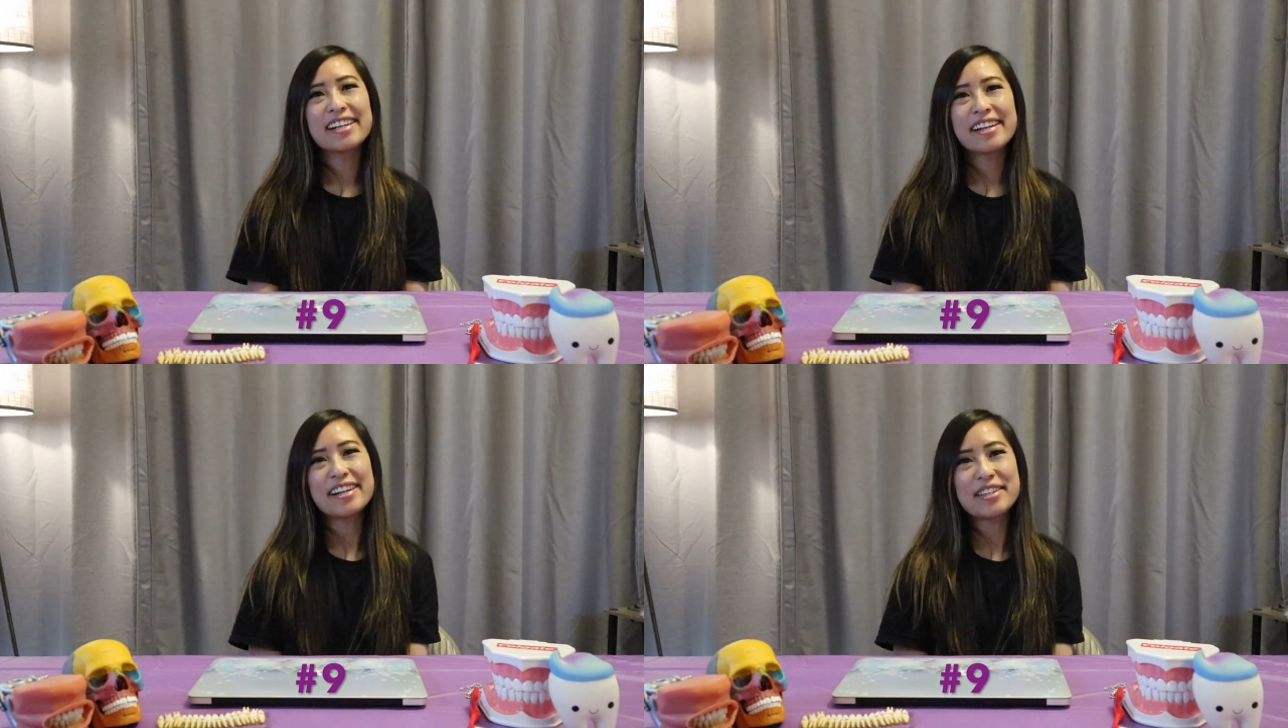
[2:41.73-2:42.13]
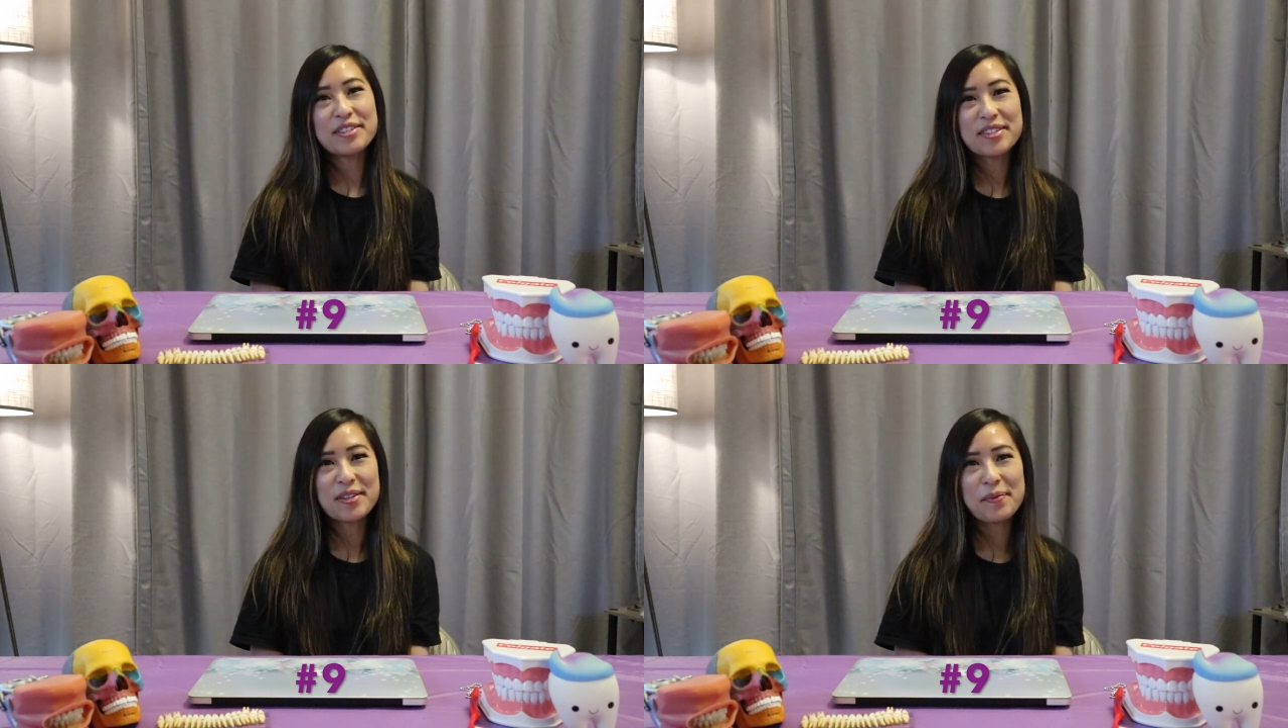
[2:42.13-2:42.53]
I
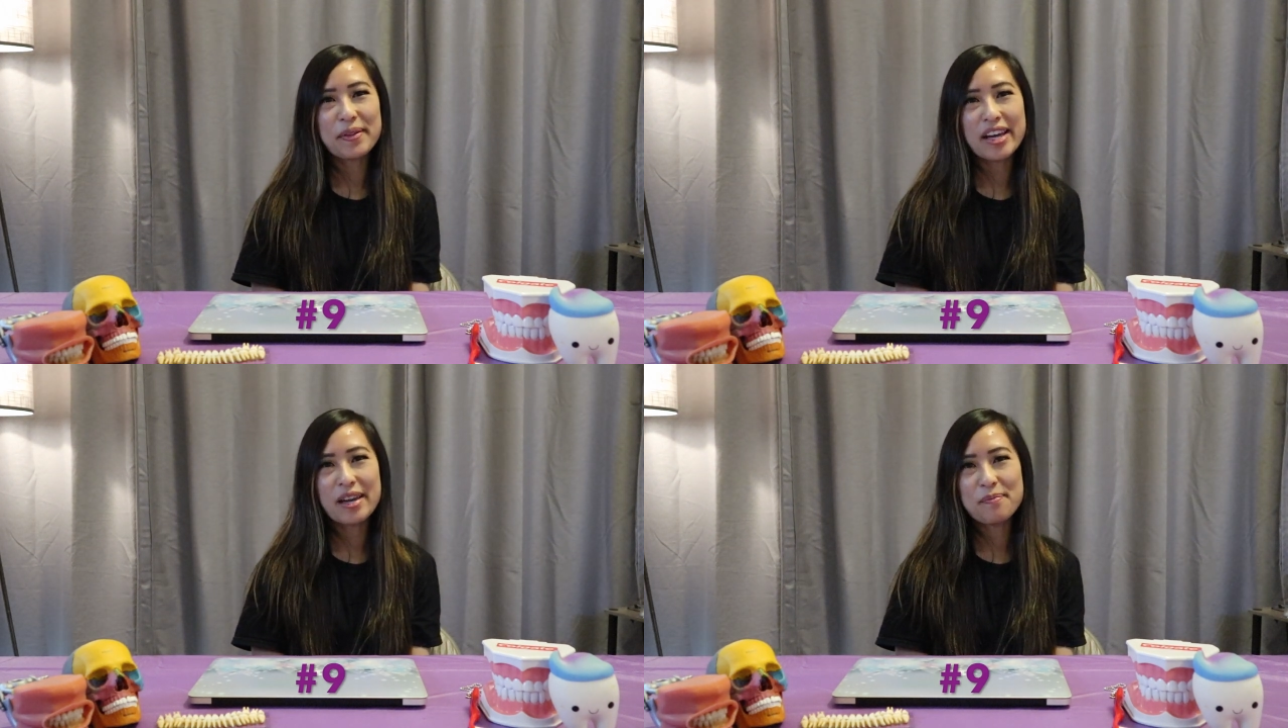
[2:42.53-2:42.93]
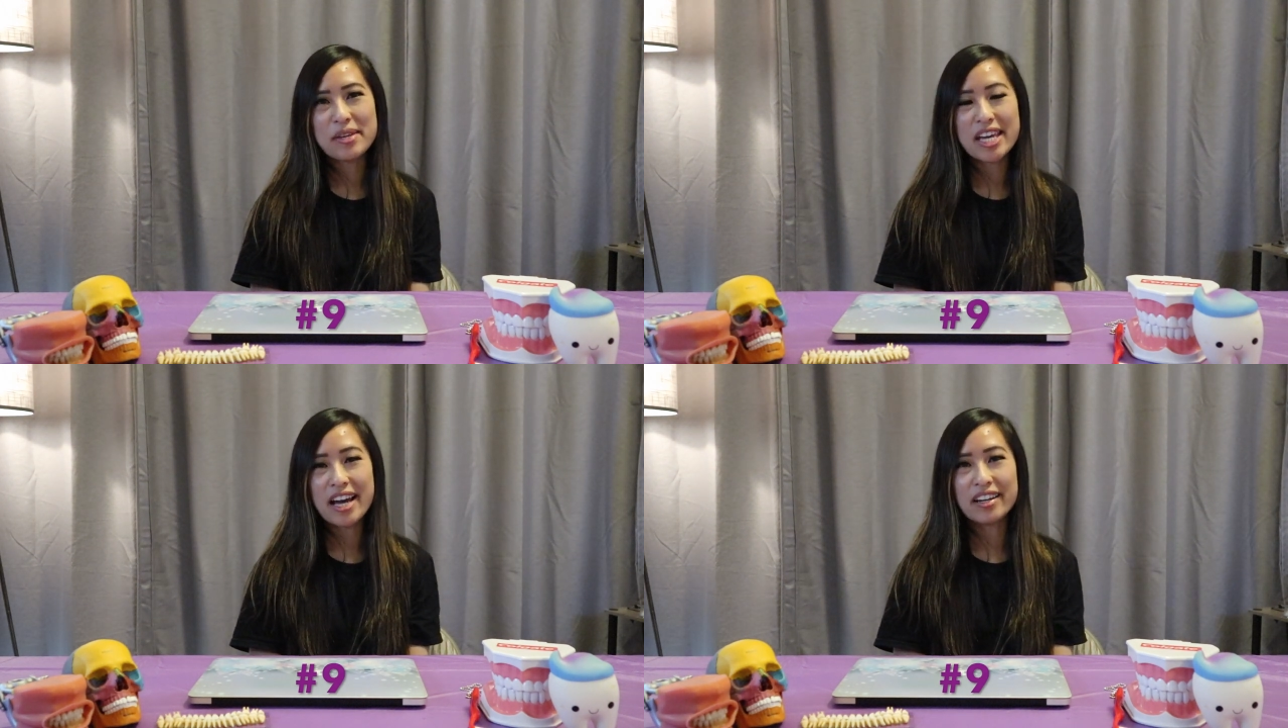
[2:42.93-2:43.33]
used to play
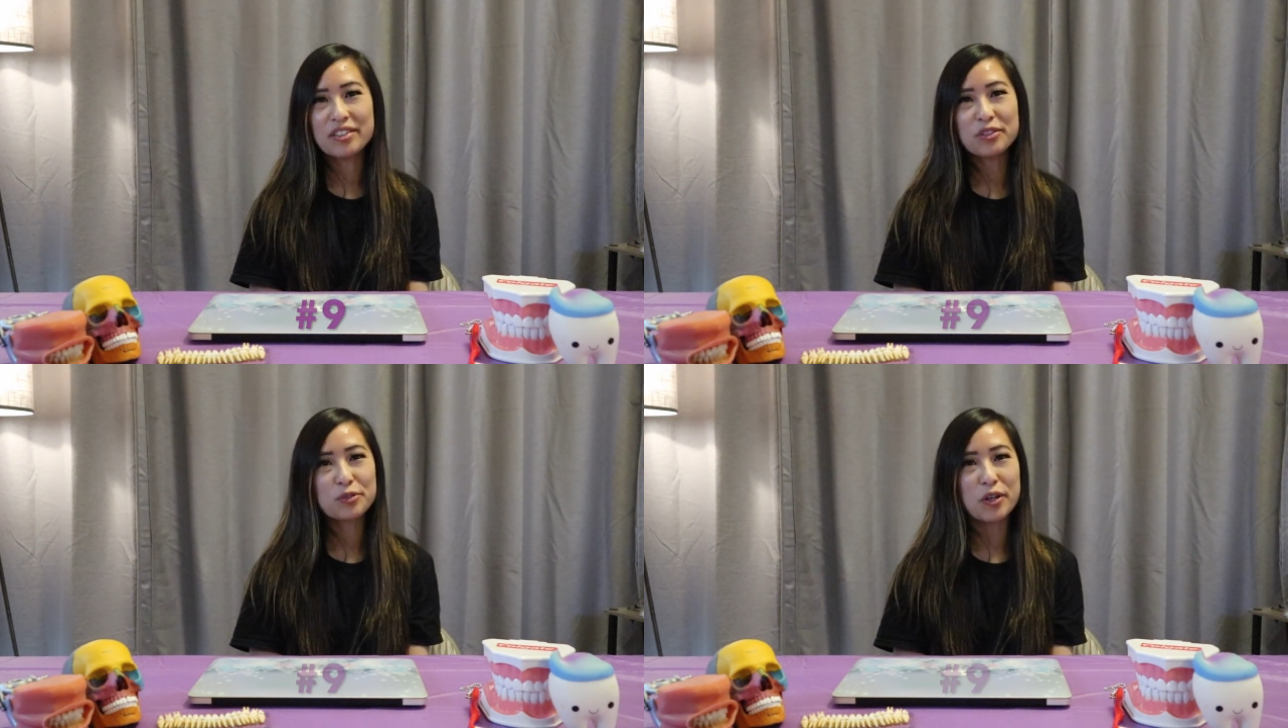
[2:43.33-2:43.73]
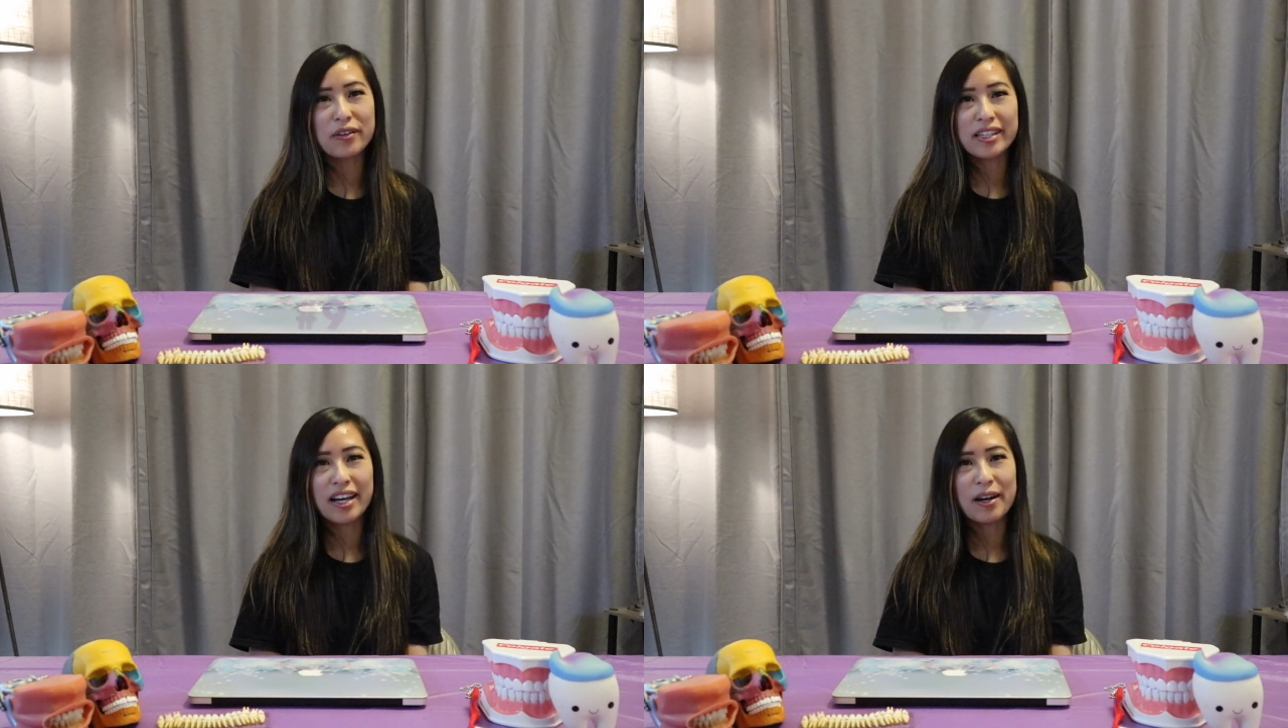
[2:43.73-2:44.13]
piano
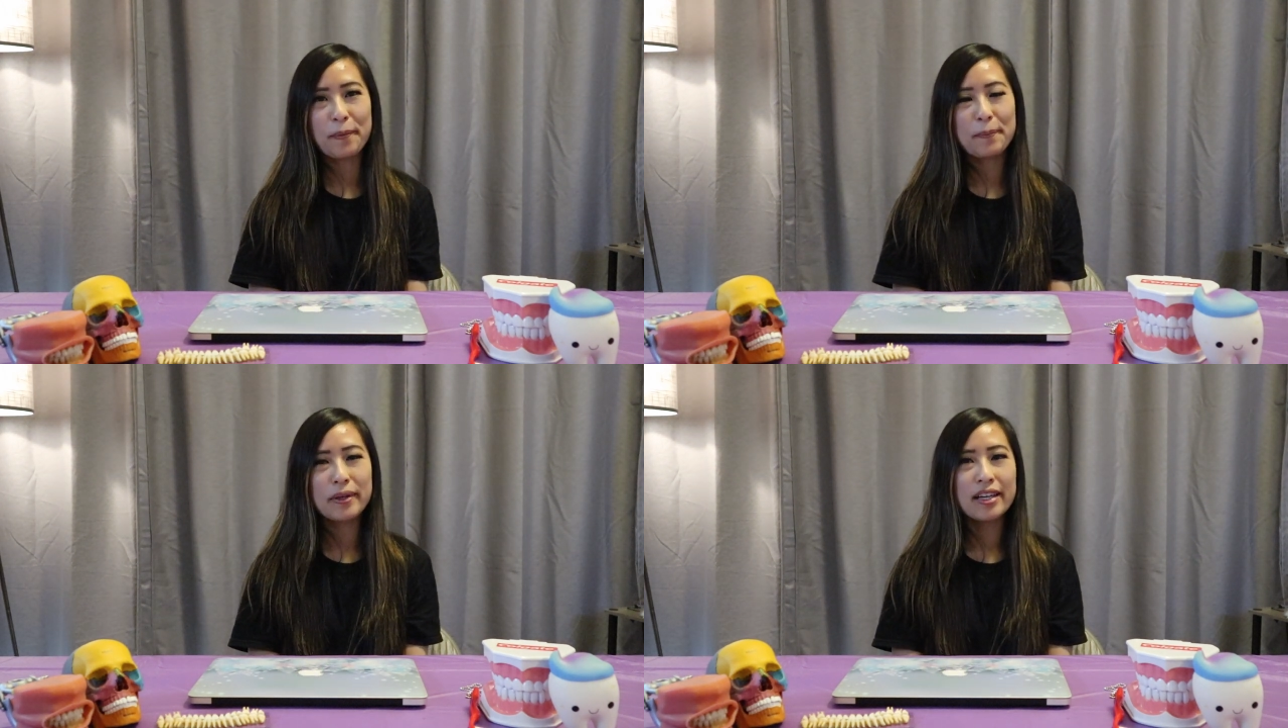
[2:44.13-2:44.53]
growing up.